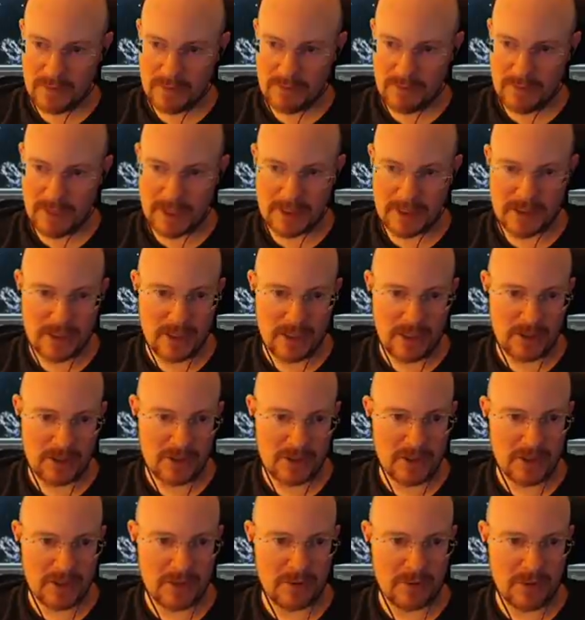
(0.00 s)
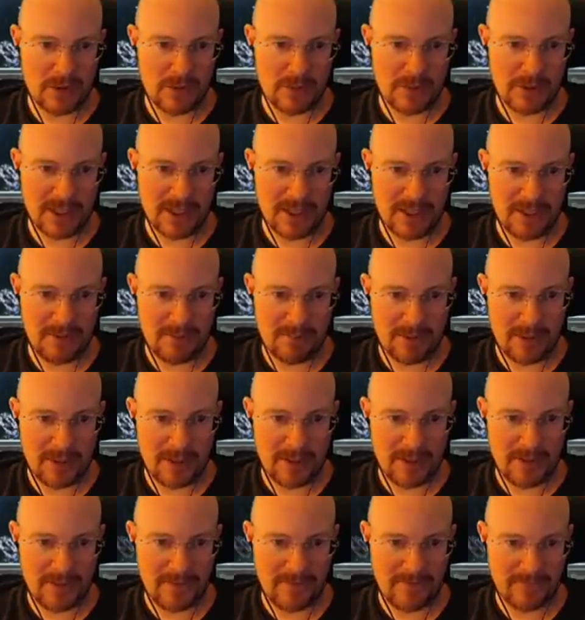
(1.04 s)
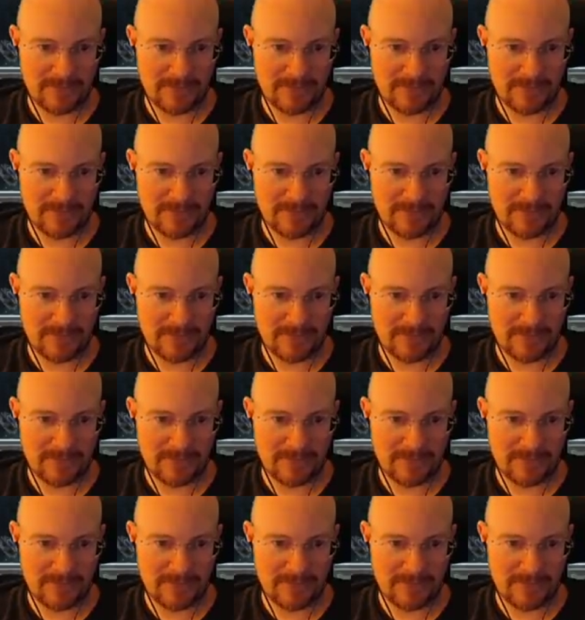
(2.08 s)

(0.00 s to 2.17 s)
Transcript: Max dodges is the one that we get hit by.